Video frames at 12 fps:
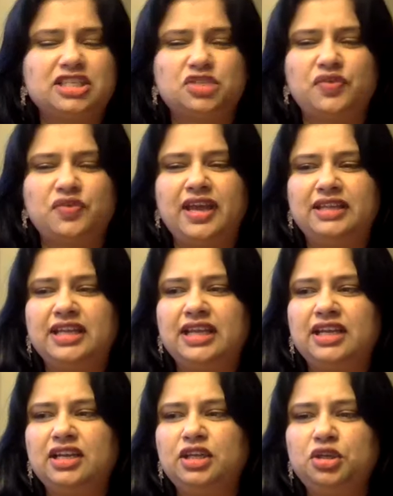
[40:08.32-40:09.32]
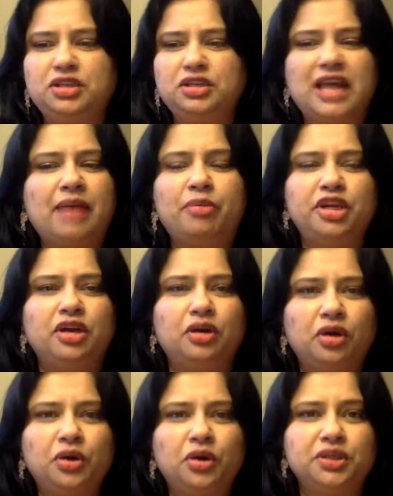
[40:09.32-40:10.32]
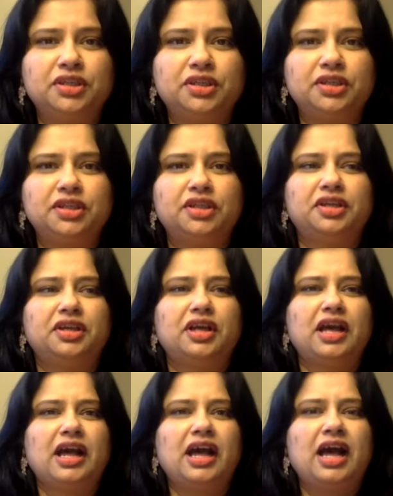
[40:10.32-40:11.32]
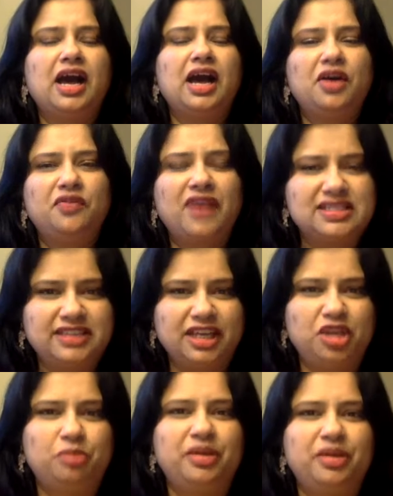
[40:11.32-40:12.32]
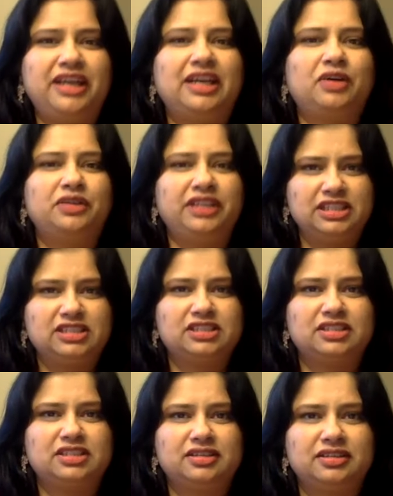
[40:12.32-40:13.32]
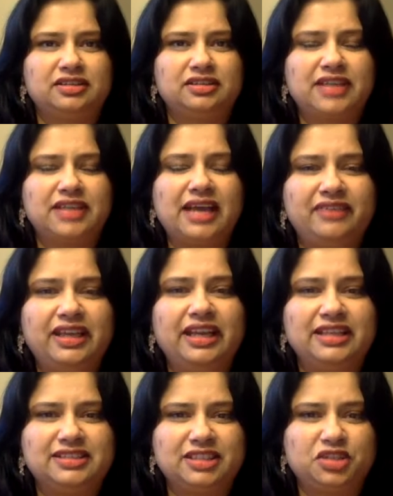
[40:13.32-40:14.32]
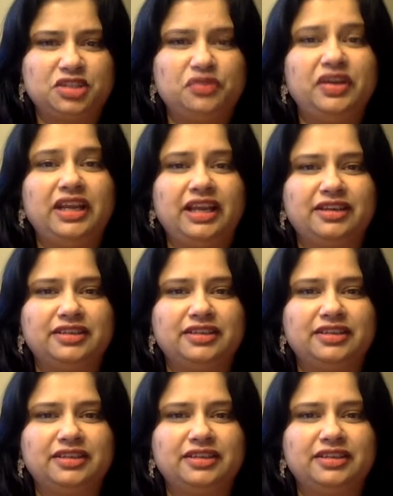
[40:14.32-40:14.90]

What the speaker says: way, and then you tap on your own. How fast can you bring down these sad feelings that you're feeling?